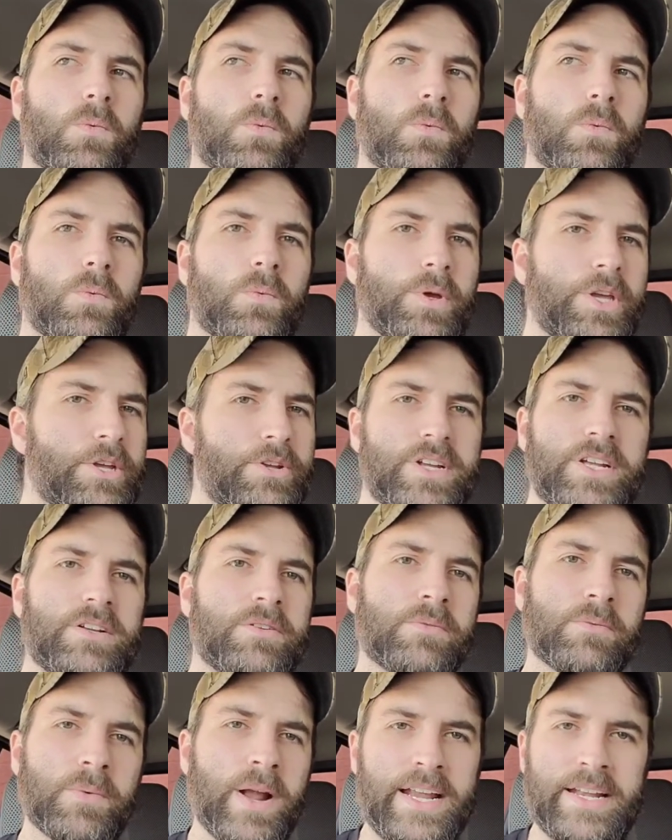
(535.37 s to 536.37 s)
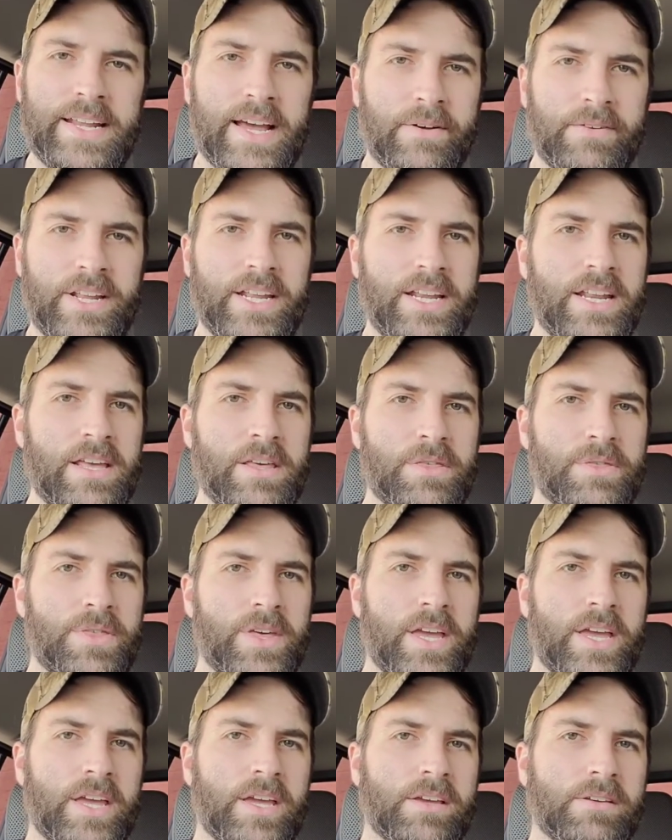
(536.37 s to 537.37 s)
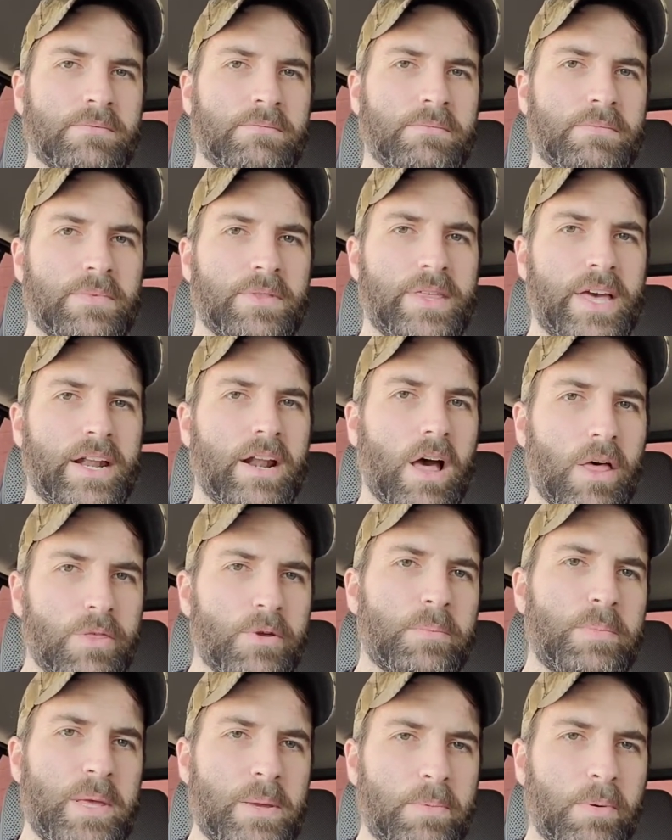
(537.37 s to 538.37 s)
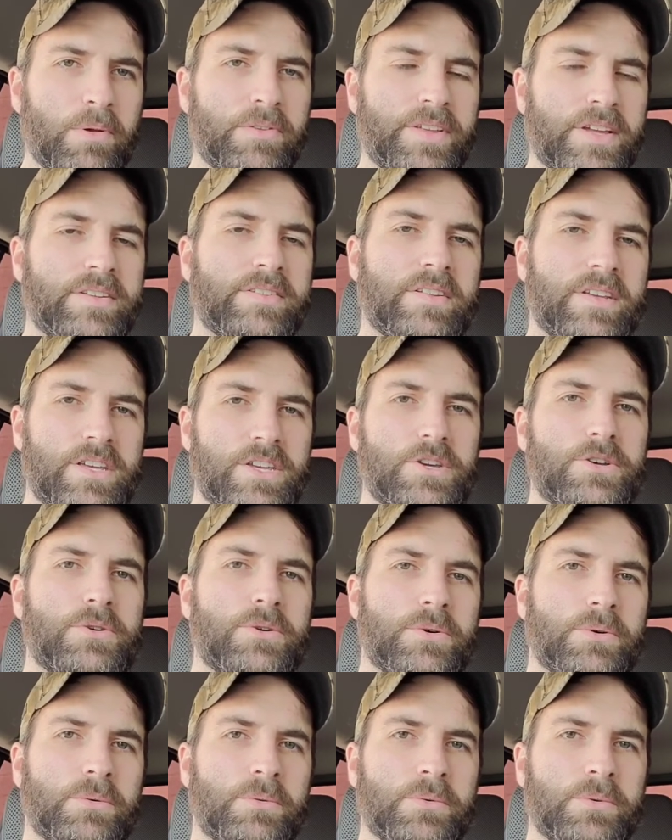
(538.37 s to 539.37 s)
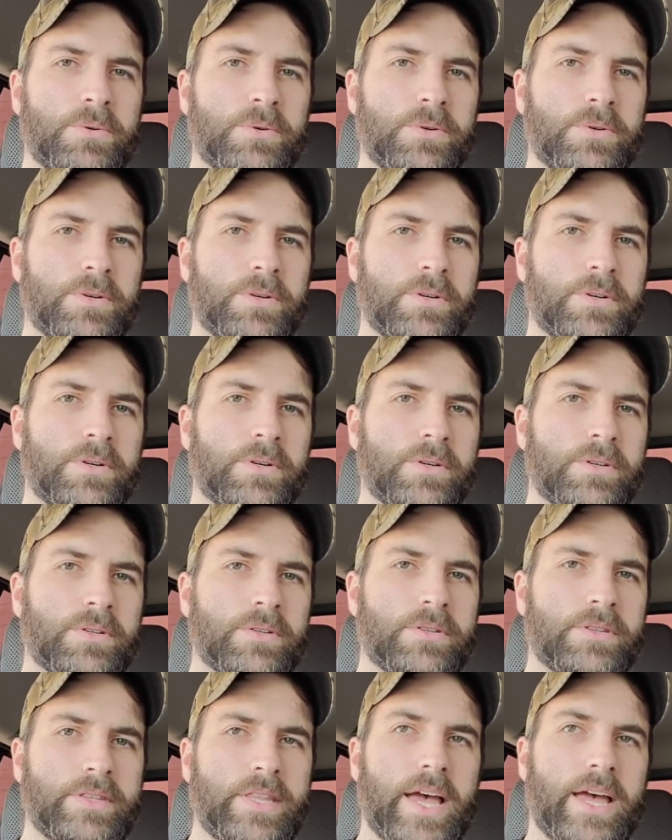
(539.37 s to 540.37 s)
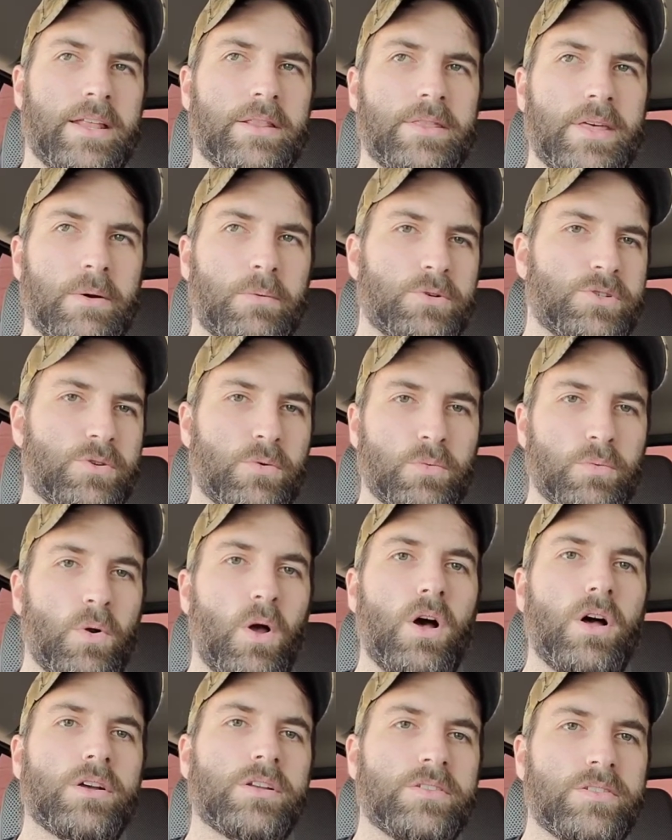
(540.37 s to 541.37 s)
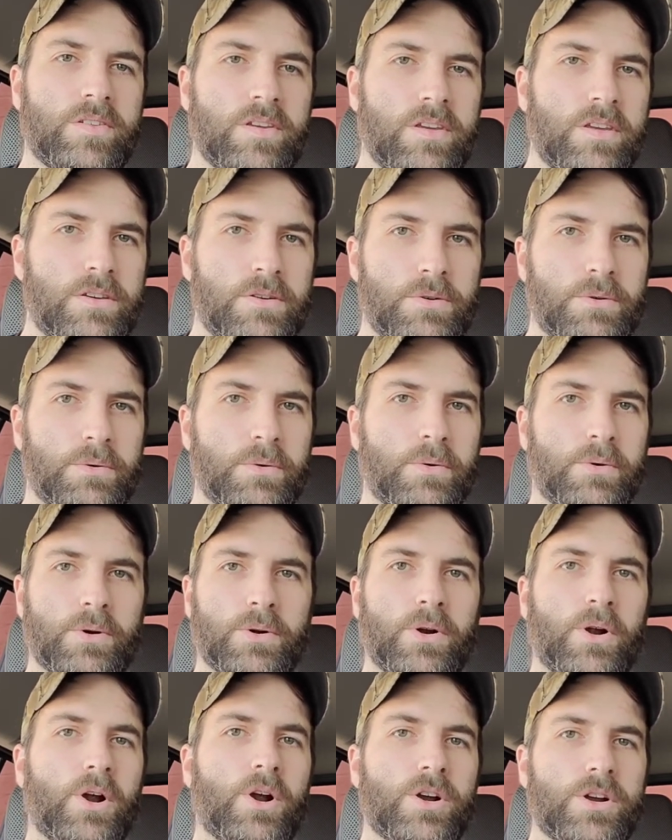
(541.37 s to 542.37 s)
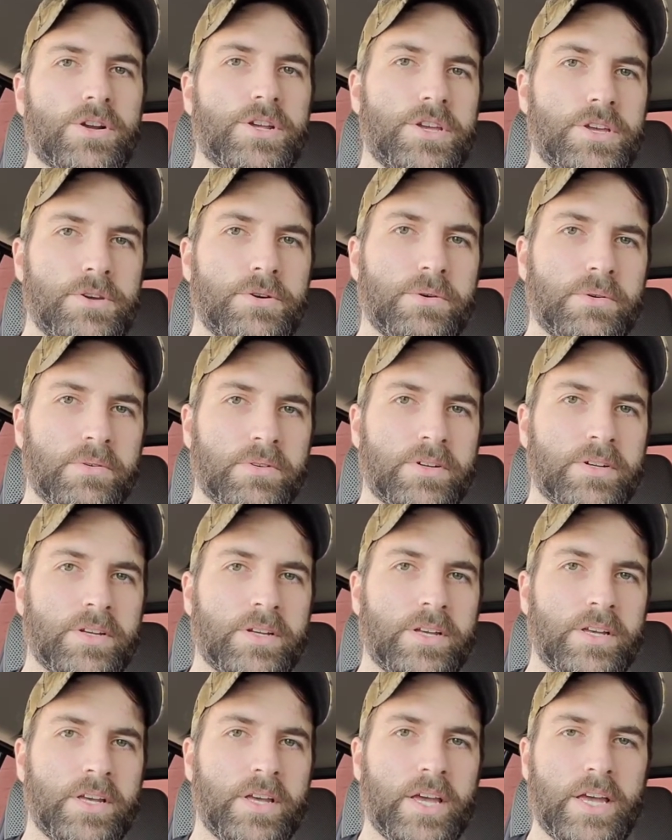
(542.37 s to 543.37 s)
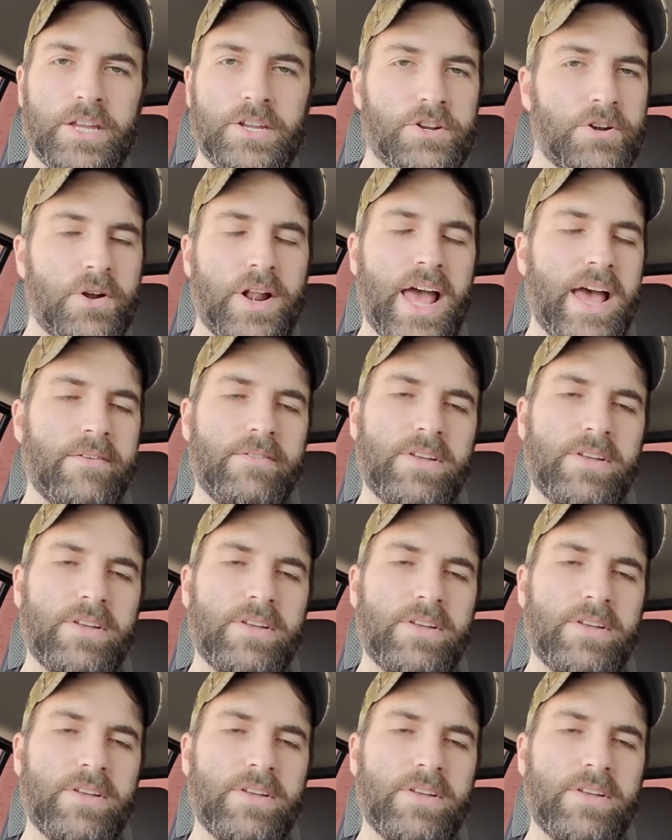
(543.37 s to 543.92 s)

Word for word: "Well, you didn't write down anything that other people did to you, that that was a wrong to you or hurt you, and you don't have